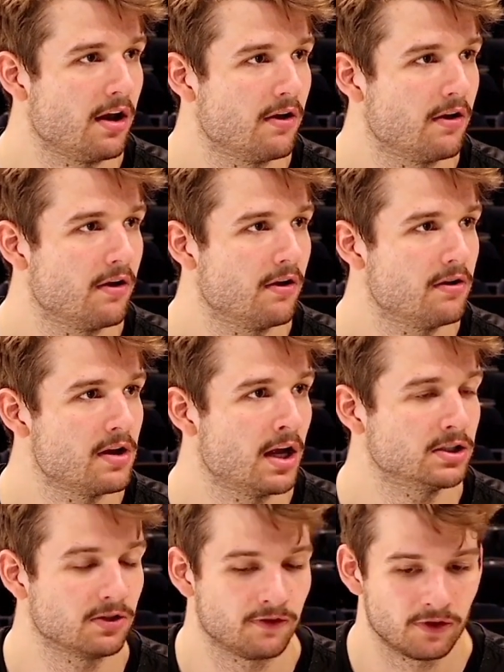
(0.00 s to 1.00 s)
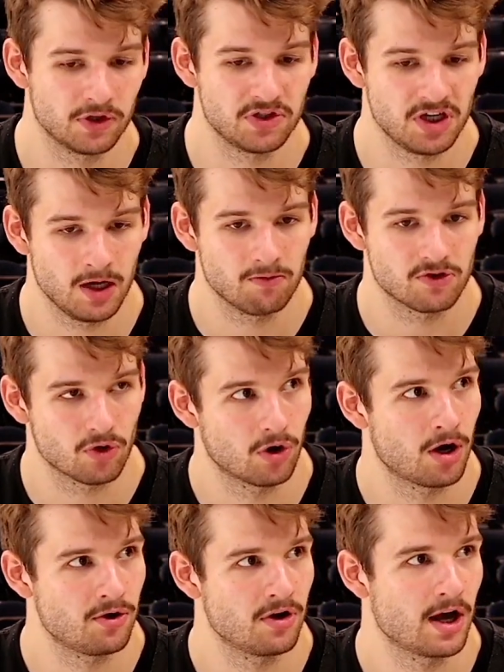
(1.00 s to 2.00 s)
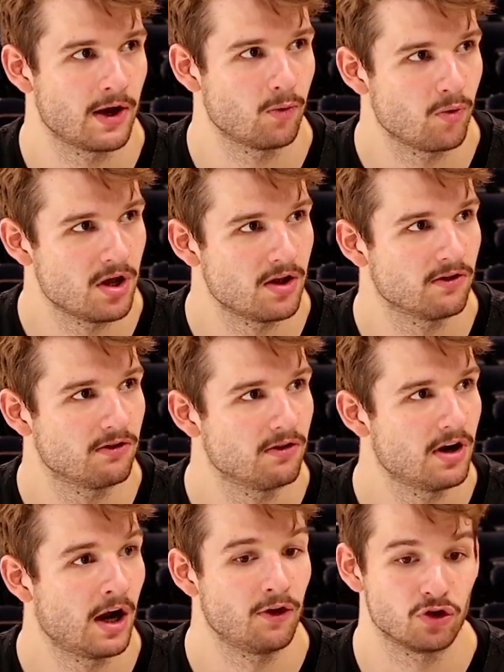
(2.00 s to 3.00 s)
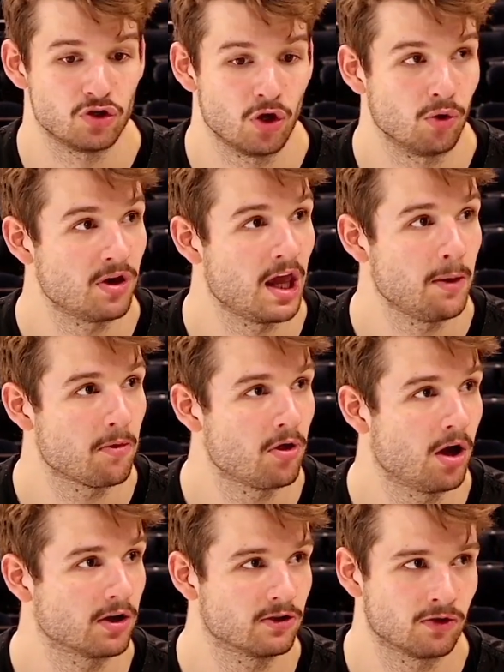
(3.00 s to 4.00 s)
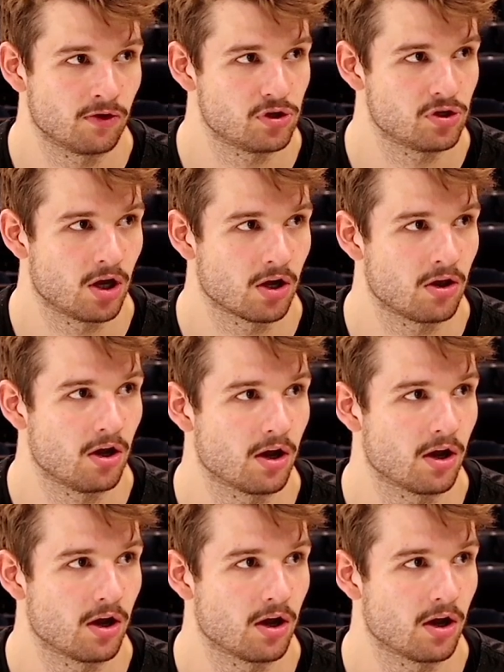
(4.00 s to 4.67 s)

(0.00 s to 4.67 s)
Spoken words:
It's the first team to score 109 wins. And there's no game clock, there's only a shot clock.